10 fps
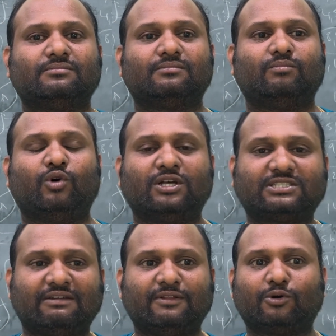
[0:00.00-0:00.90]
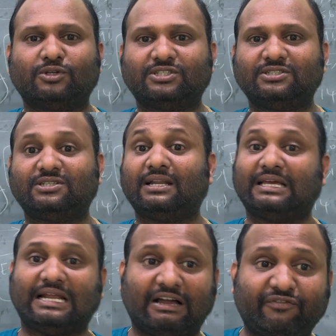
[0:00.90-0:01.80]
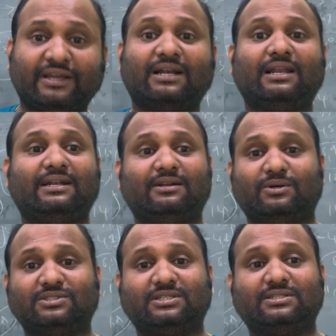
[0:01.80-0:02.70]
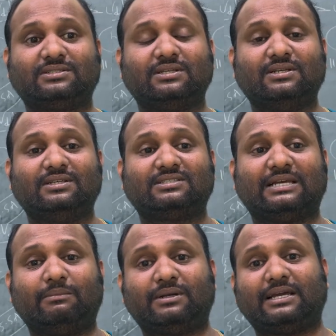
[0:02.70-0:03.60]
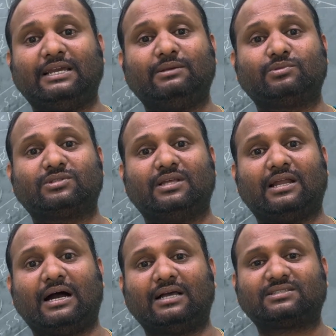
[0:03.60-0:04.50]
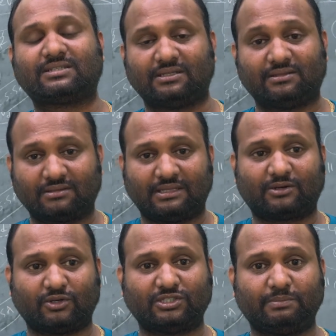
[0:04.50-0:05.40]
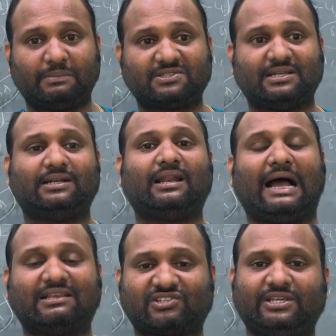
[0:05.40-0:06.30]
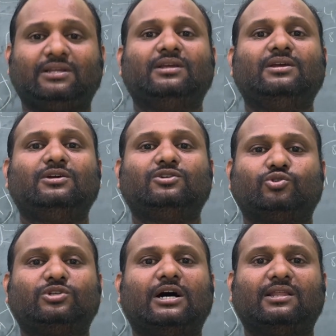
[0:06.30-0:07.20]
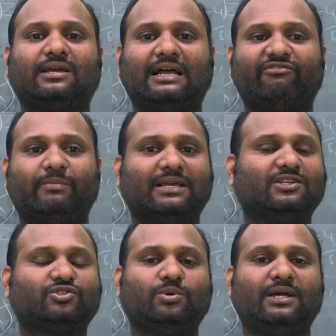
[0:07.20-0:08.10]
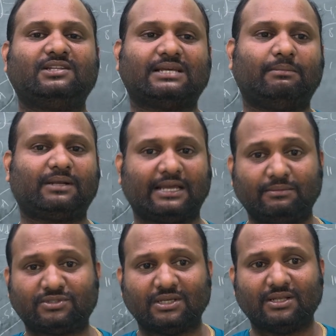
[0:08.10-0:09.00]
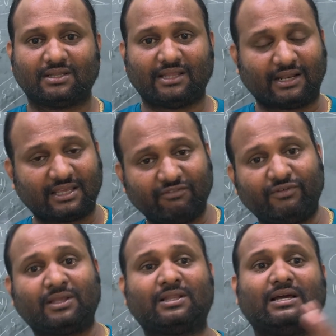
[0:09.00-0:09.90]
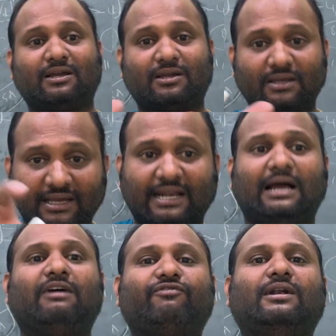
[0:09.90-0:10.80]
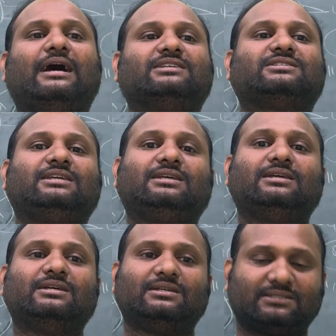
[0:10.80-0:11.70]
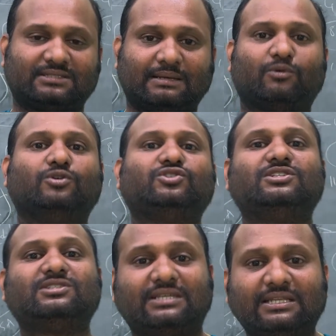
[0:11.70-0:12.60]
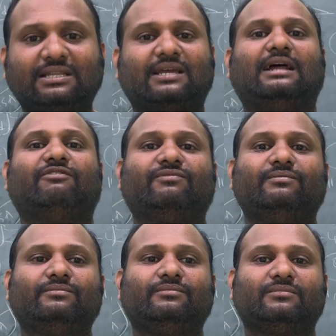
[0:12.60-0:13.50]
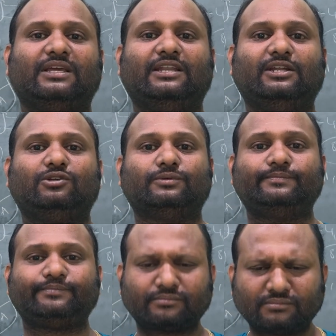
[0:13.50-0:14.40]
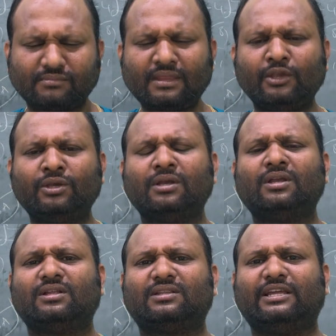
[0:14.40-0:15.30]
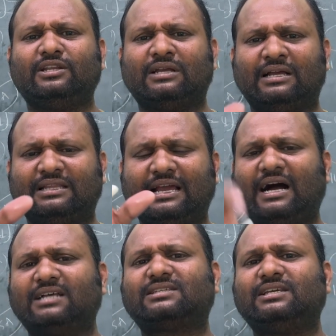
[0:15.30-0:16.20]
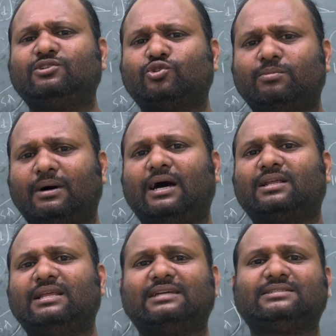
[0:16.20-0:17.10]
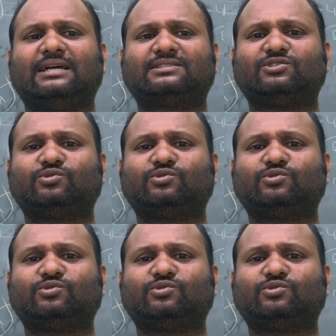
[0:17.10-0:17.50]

most of the questions are graphical related questions. Sometimes they are asked, the question paper set are asking to draw the graph by the student. Sometimes they are giving the graph and asking some questions in the graph. They need to, then they are asking to mark the x-axis,